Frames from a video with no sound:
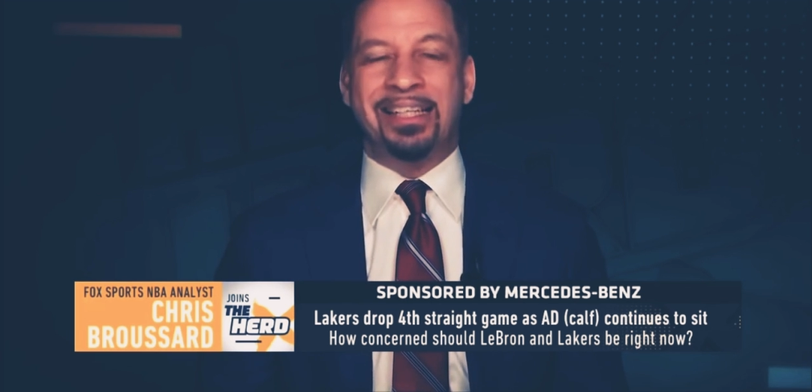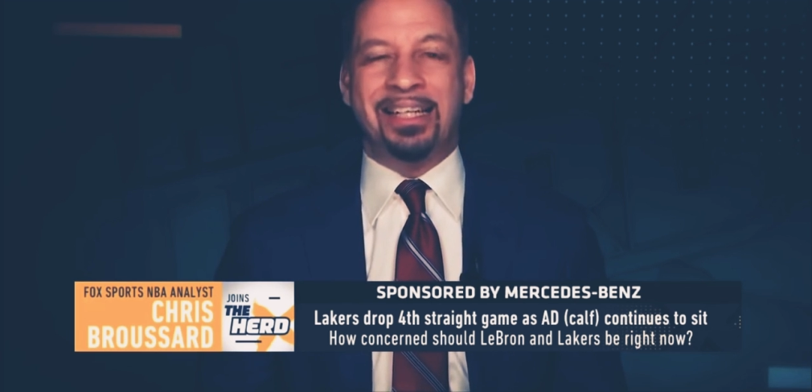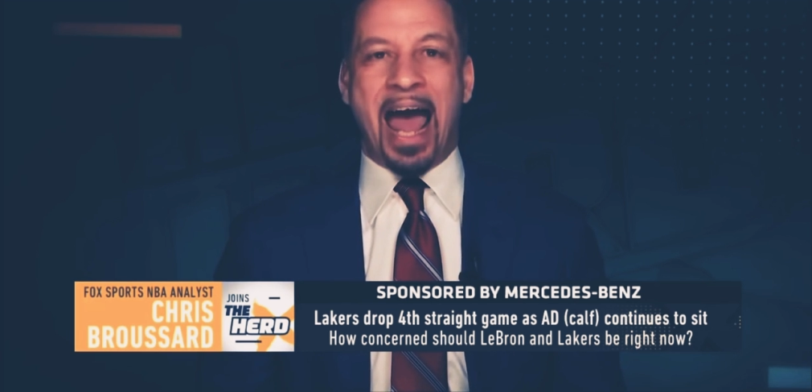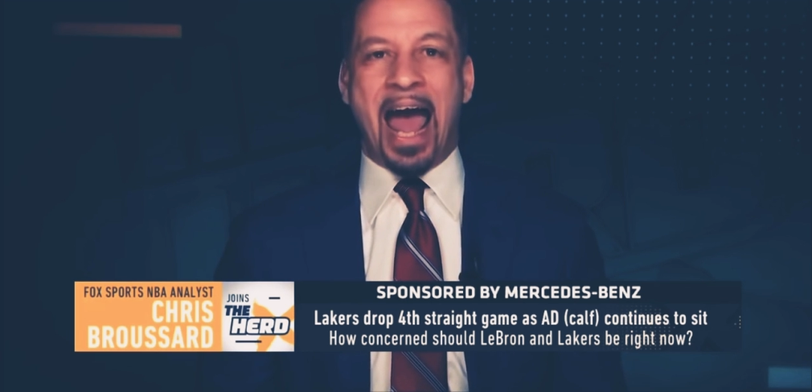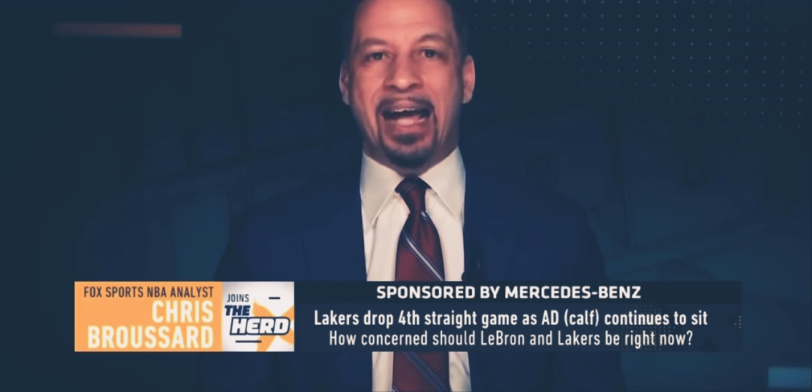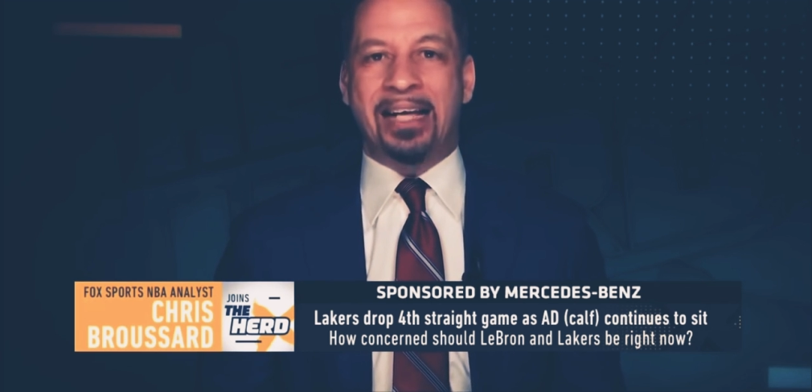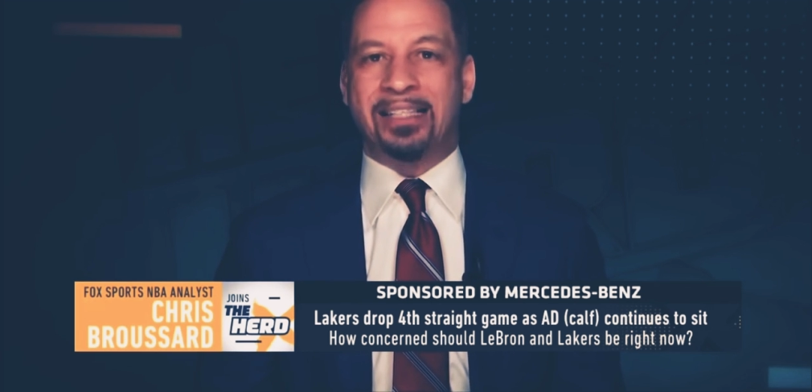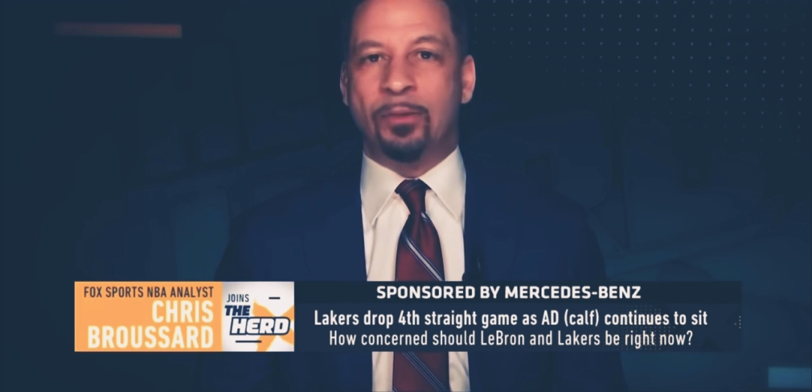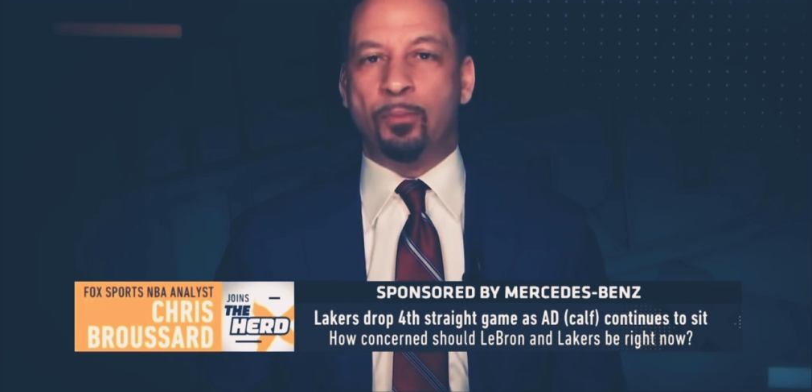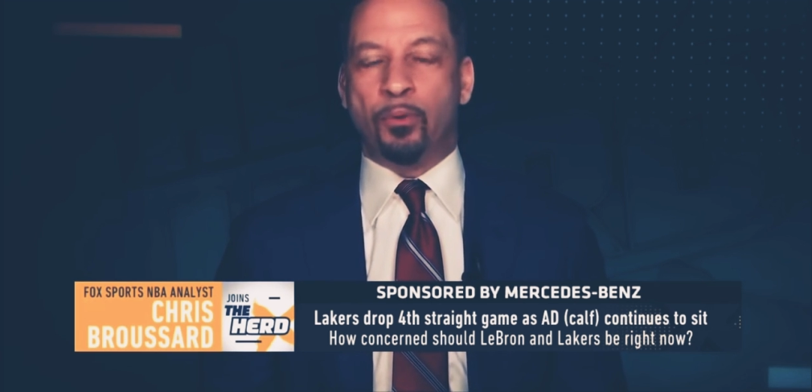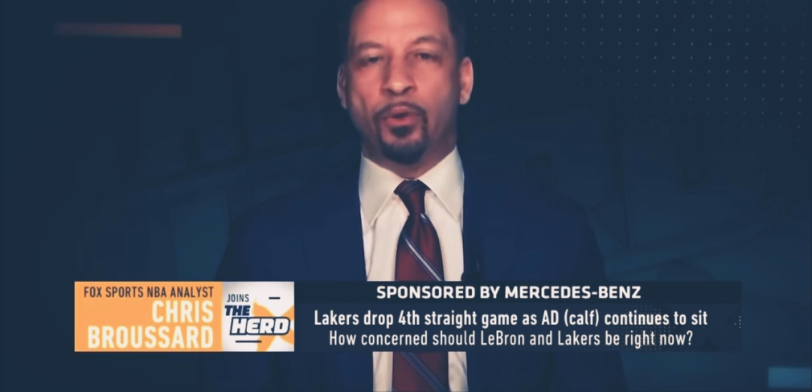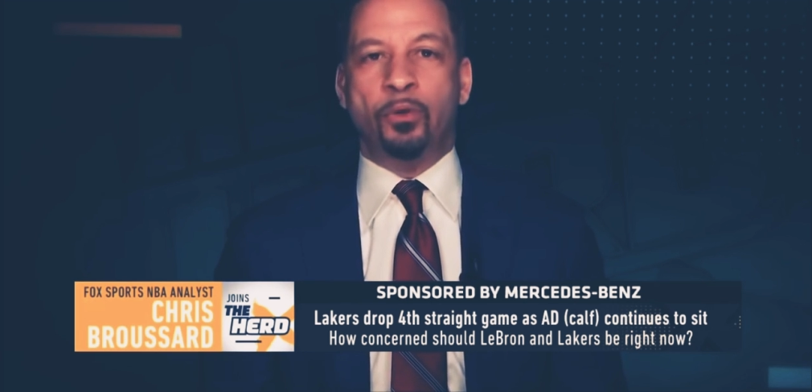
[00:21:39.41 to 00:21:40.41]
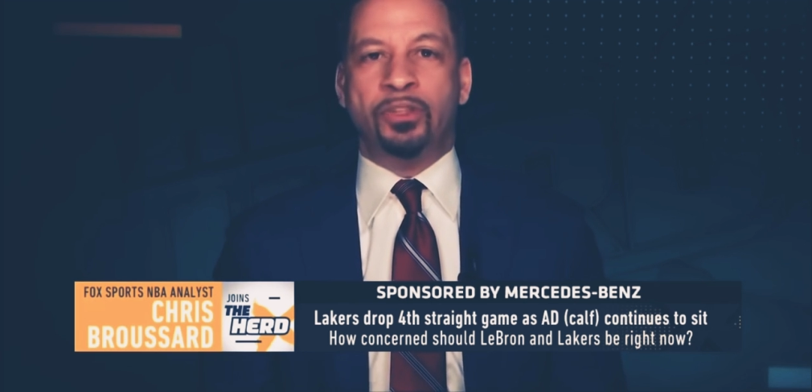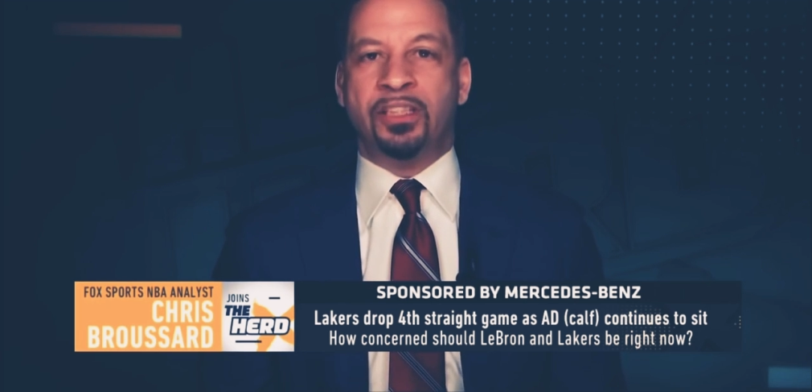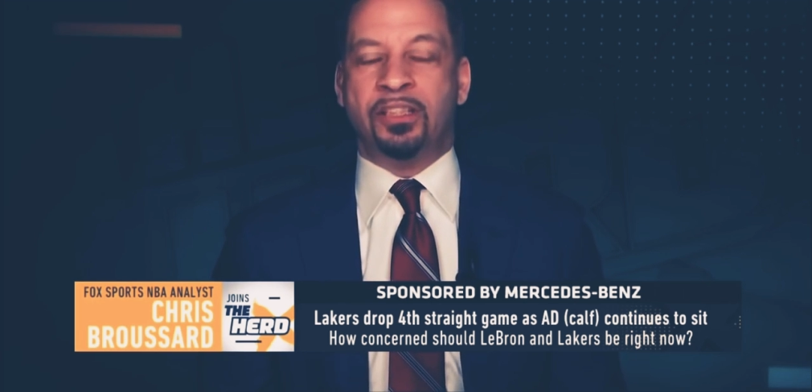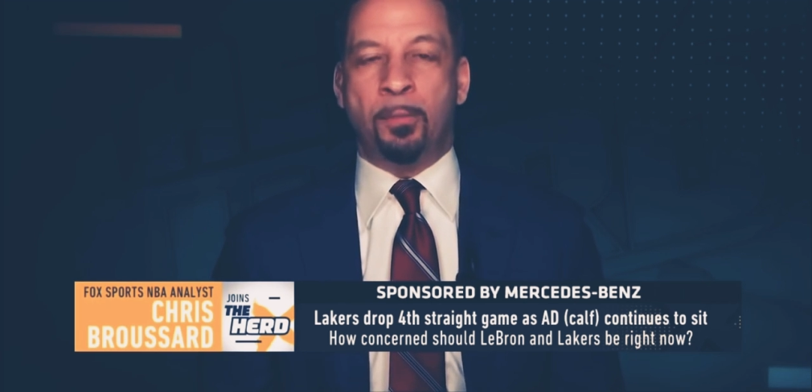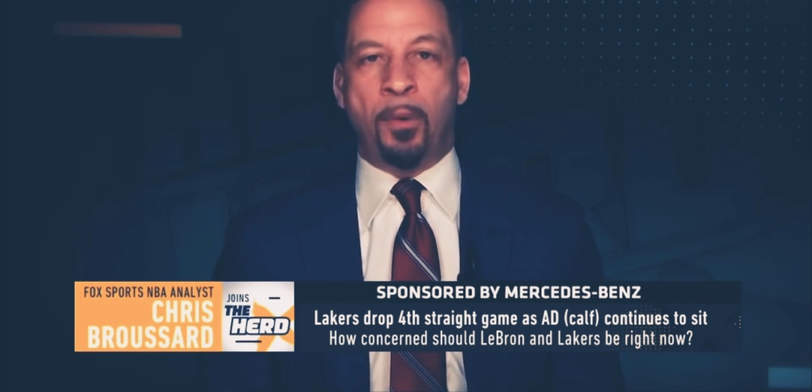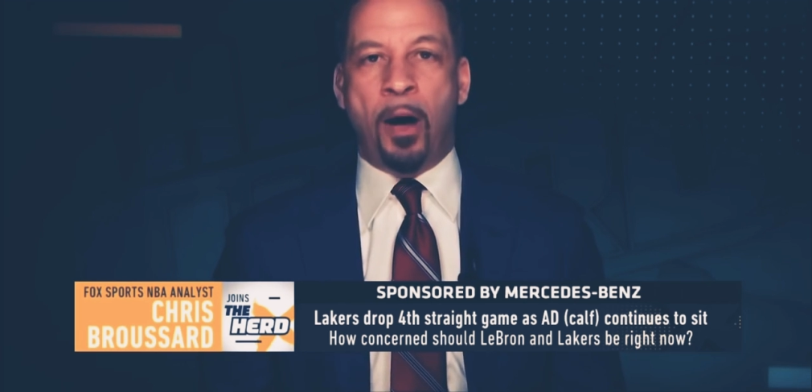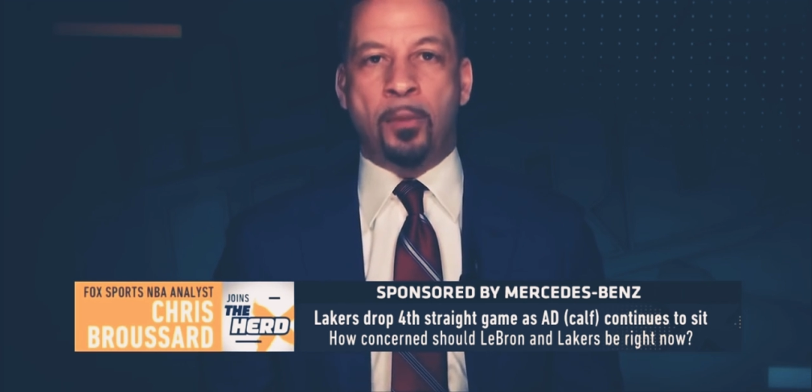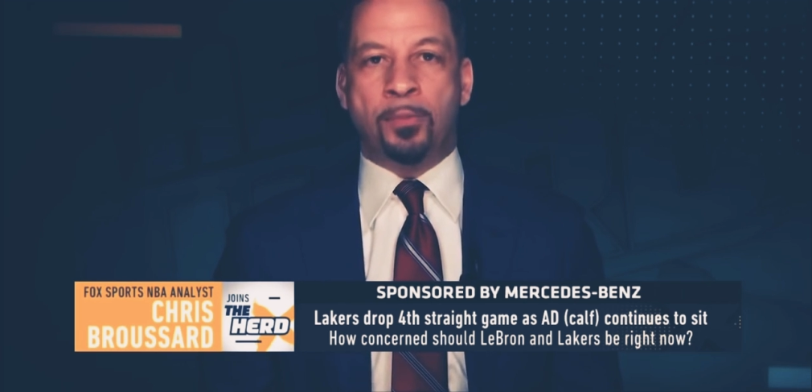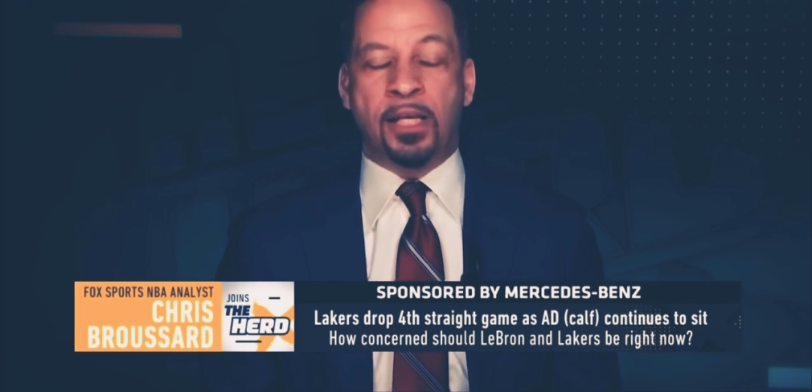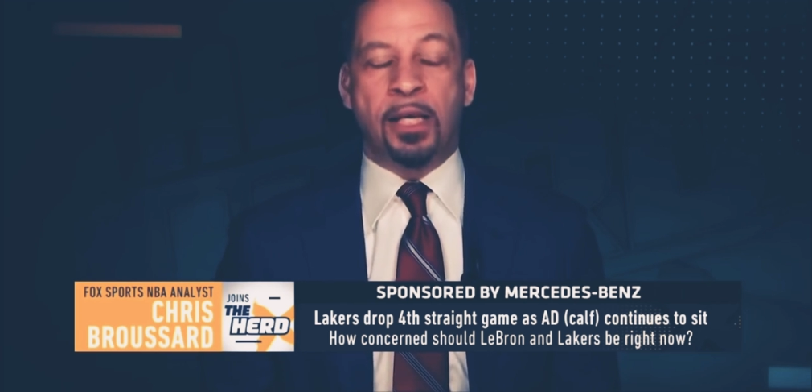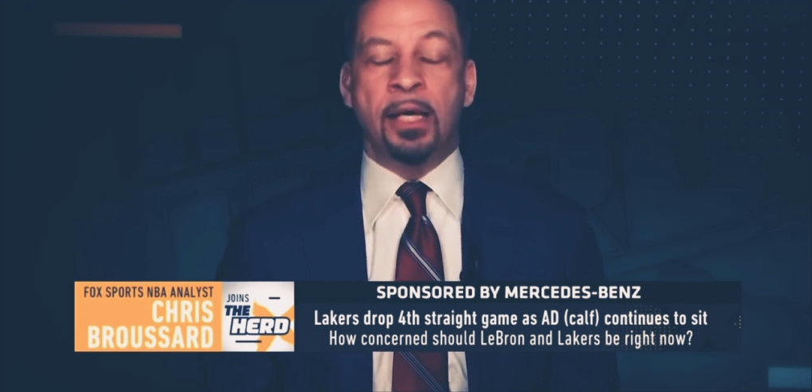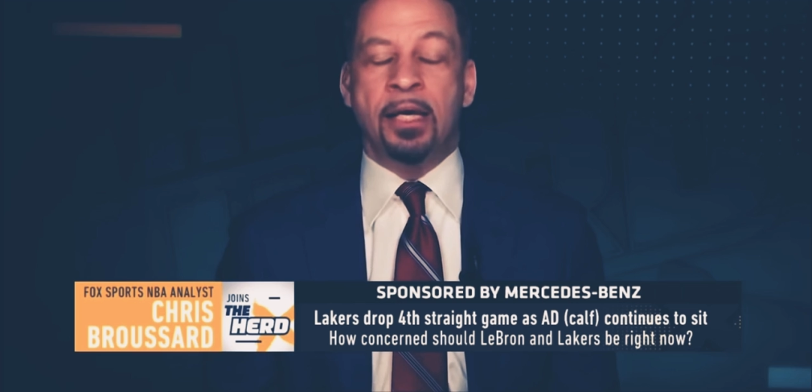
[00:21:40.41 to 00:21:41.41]
and knacks and bruises and
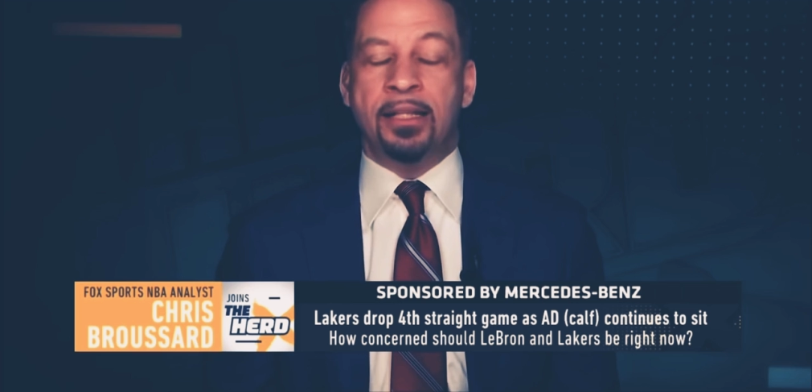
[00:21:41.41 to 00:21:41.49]
bumps